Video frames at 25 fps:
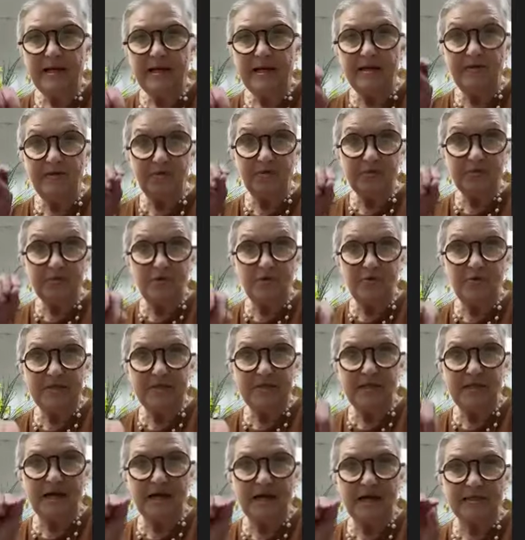And so you
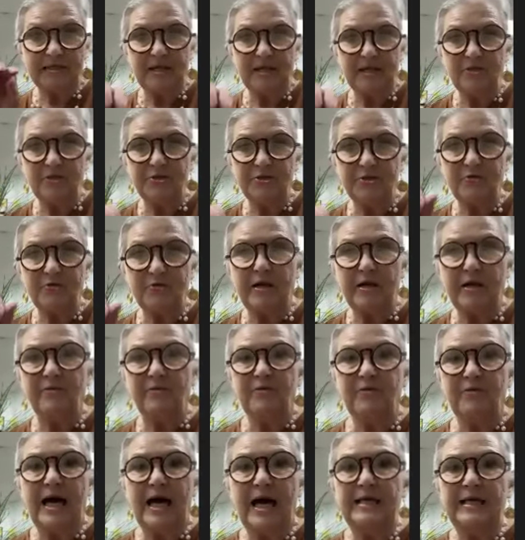see like the little strike
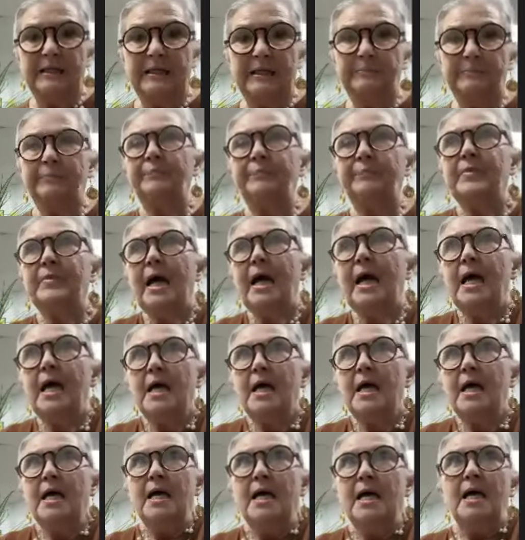of lightning.
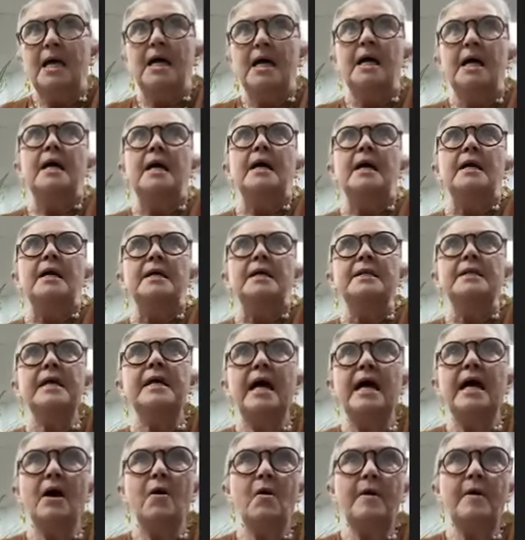
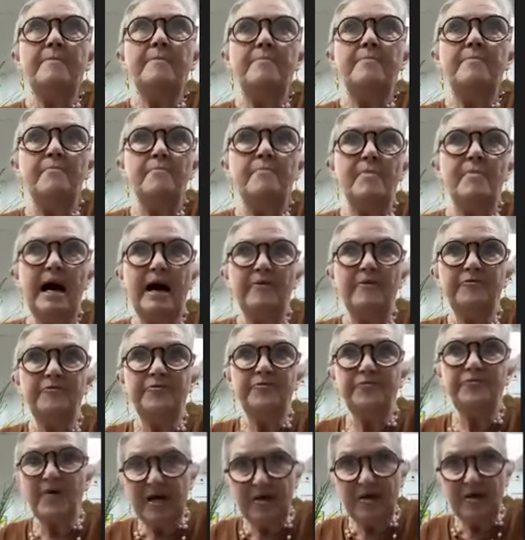Now, my
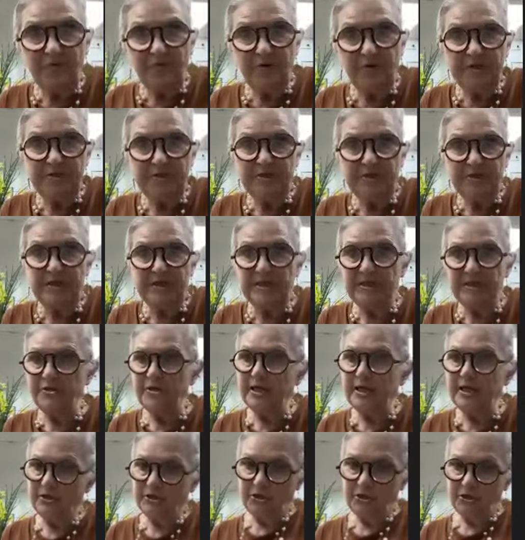favorite
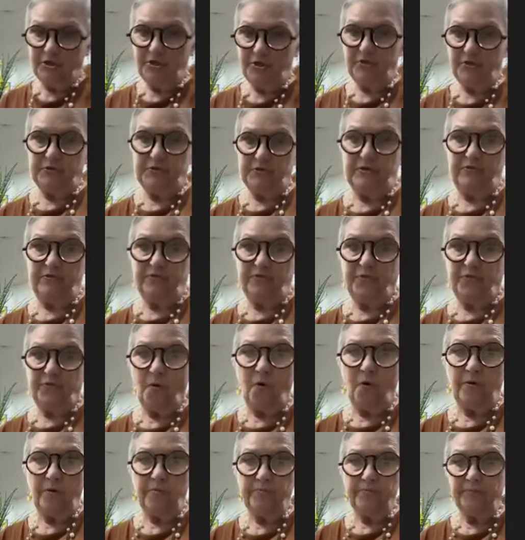thing to use it
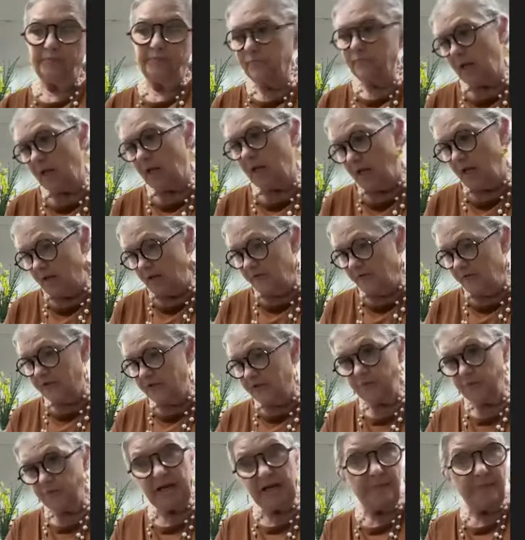for,
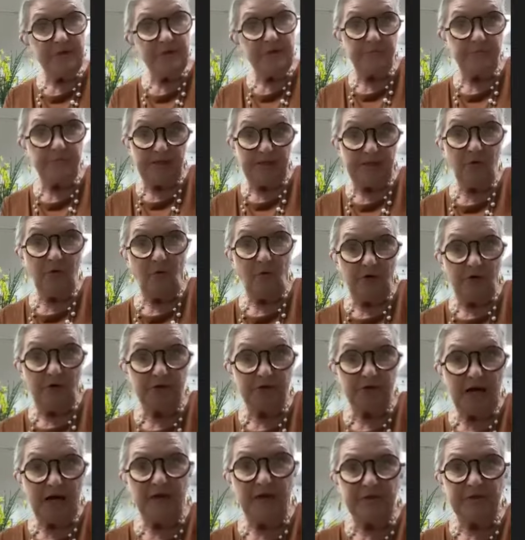this one happened to be the
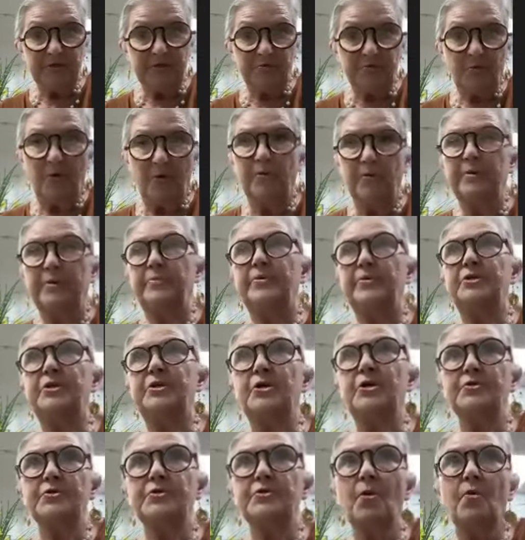orange light, and this is what we would
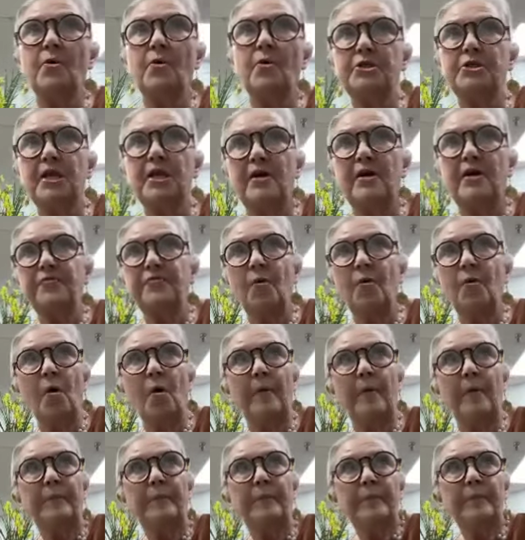use the orange light
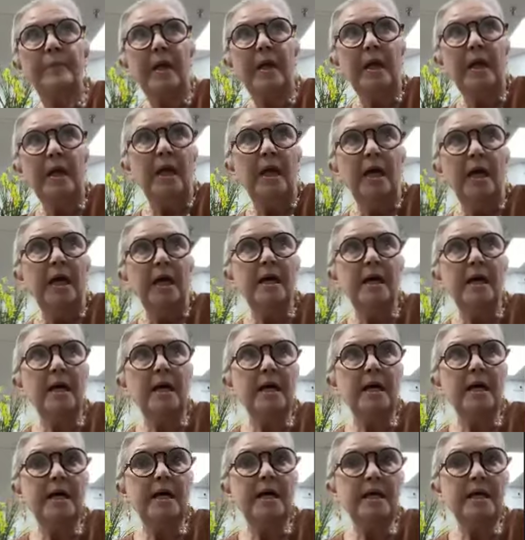for,
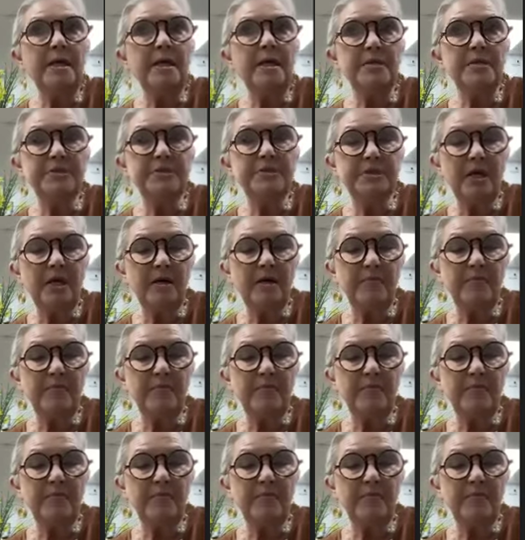is